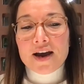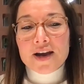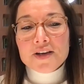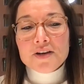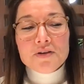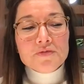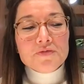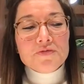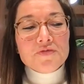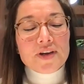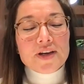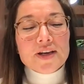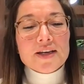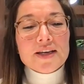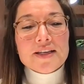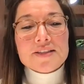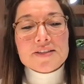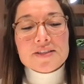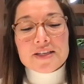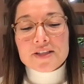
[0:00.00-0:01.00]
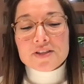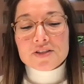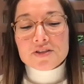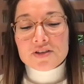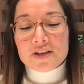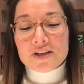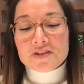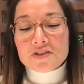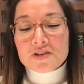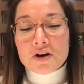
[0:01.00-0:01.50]
I don't think it's
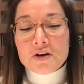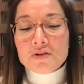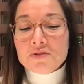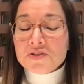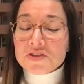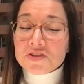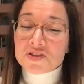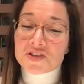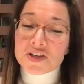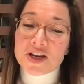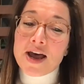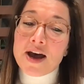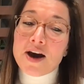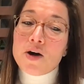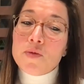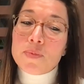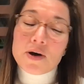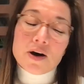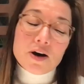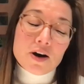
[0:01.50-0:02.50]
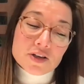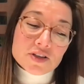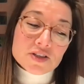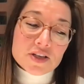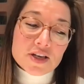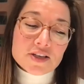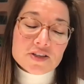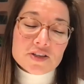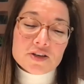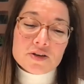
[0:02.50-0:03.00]
it's it's going to help us
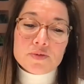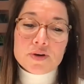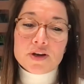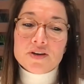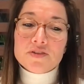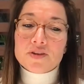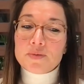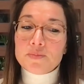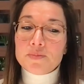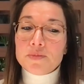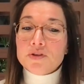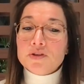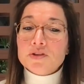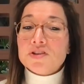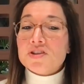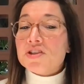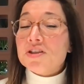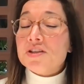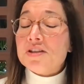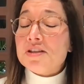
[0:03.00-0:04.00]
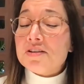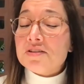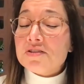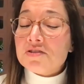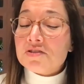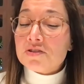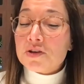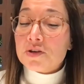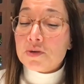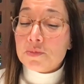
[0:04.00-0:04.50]
as a creative community
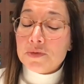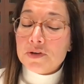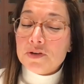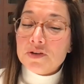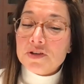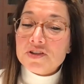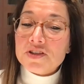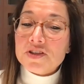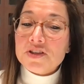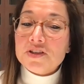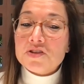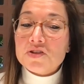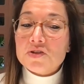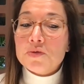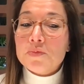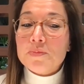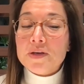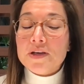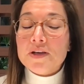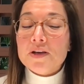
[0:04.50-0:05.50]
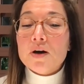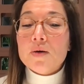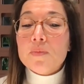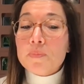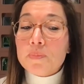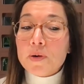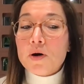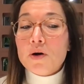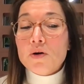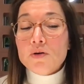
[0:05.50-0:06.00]
community to be
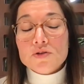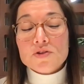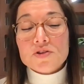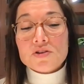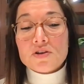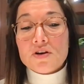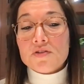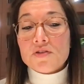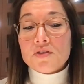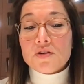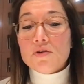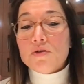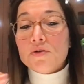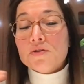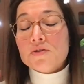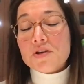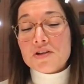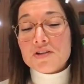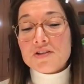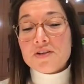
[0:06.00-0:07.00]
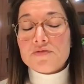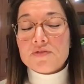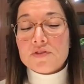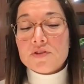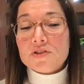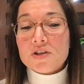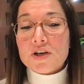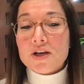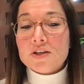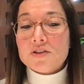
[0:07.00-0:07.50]
opposed on all
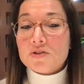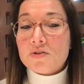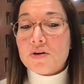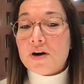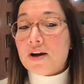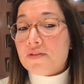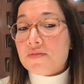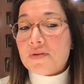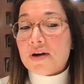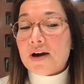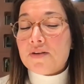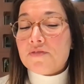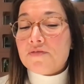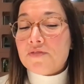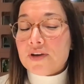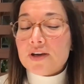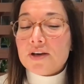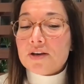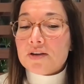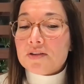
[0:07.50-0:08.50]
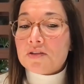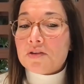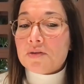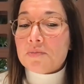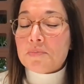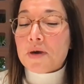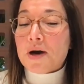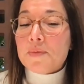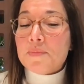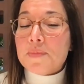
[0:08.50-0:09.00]
different sides. So I, I think
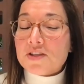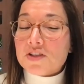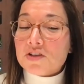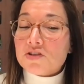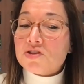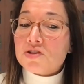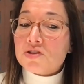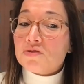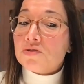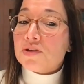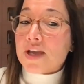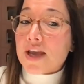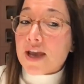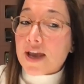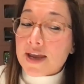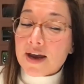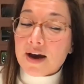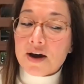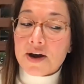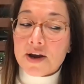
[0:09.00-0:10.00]
the, my message to the A